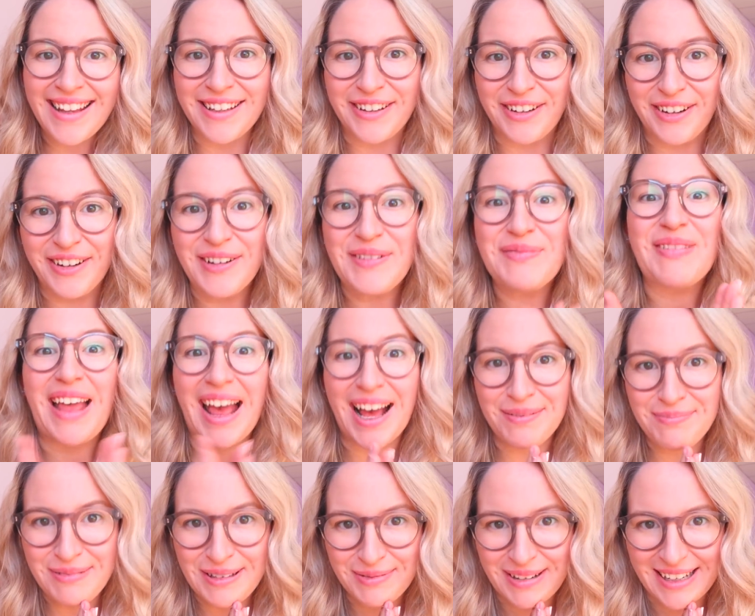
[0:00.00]
Hello,
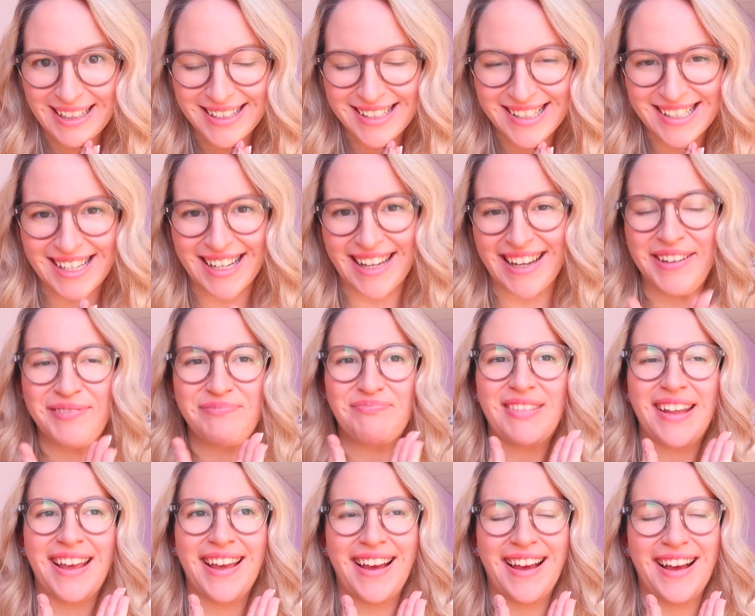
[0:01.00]
happy Wednesday.
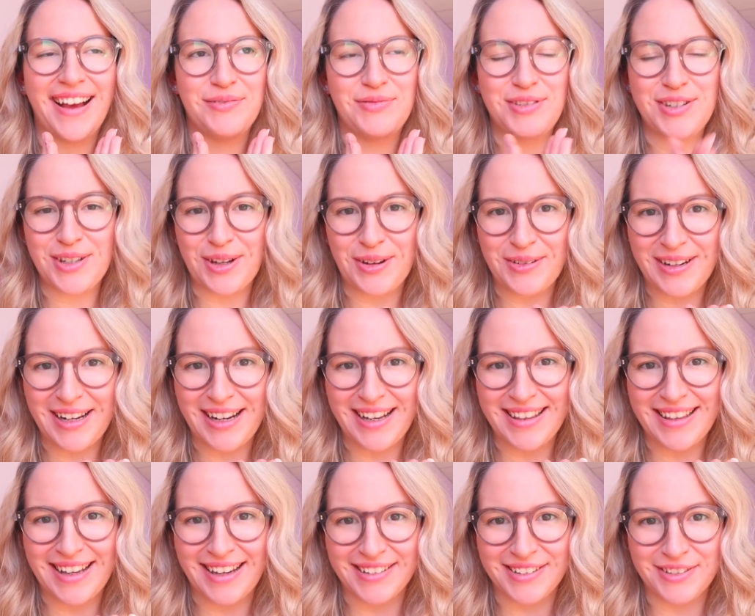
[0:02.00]
I'm sorry
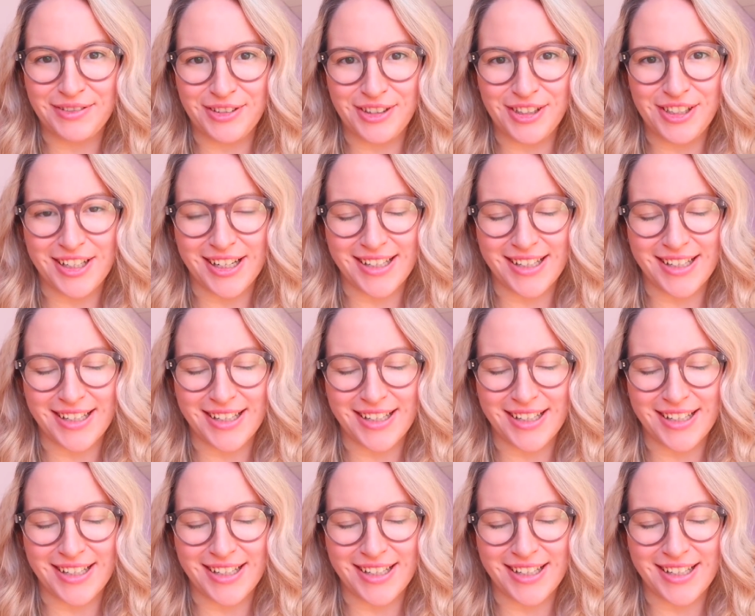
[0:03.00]
that the footage